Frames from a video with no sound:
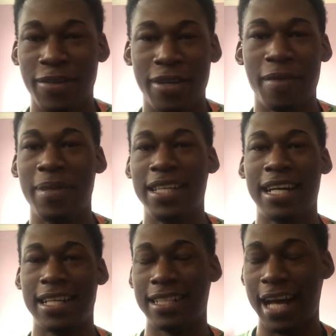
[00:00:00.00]
You know what I mean?
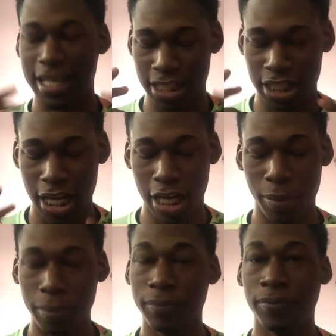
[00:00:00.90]
And then that
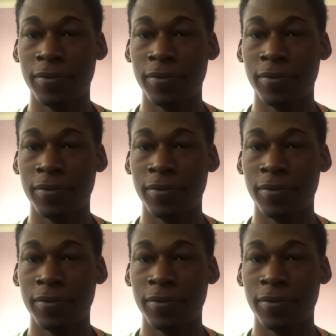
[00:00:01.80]
job,